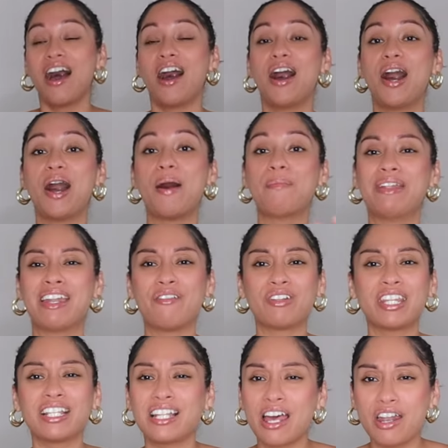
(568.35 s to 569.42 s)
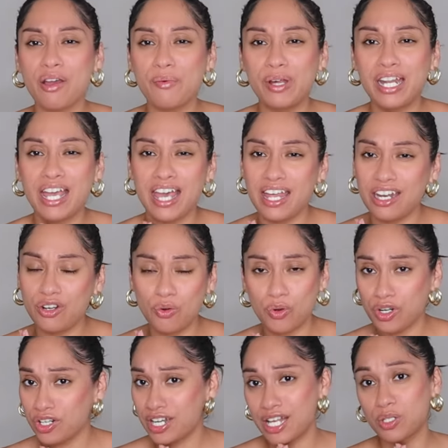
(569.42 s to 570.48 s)
And everything that I went ahead and
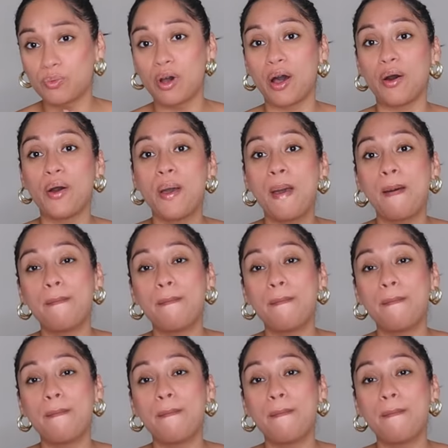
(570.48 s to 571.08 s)
ordered as well.